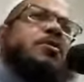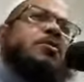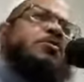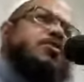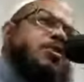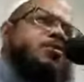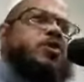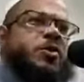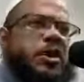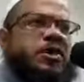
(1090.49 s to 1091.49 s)
you've
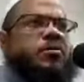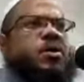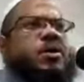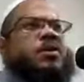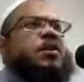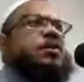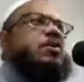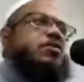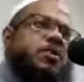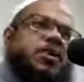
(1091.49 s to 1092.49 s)
disrespected me,
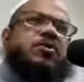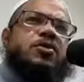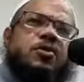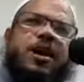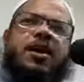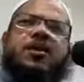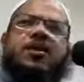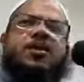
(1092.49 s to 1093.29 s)
you're this, you're that.